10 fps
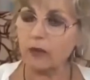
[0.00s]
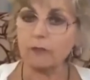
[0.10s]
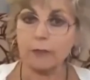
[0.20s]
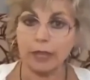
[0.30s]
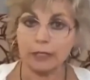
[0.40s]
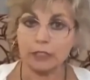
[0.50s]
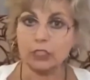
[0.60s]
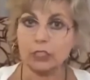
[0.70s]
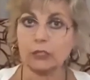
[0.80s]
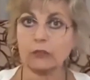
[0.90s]
of
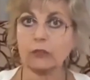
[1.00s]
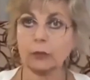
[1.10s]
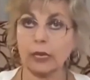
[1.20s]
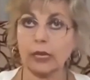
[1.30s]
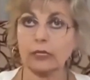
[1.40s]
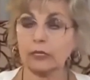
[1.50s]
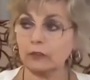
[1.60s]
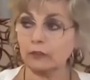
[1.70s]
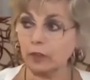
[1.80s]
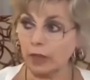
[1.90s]
managing the
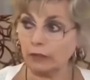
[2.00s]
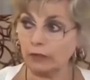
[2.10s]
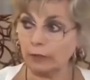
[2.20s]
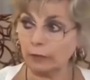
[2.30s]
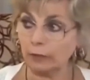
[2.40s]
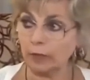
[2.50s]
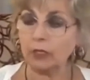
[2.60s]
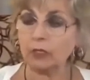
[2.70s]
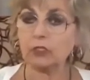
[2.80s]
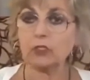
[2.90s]
reality of life.
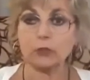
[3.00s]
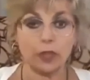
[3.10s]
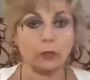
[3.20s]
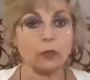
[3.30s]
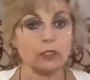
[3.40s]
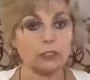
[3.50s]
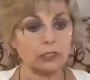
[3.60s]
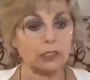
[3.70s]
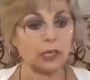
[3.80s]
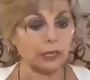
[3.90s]
So they will
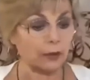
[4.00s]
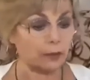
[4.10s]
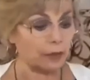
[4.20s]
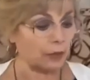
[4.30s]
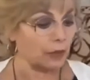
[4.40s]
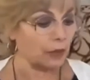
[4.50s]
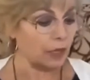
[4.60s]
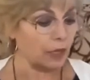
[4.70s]
set up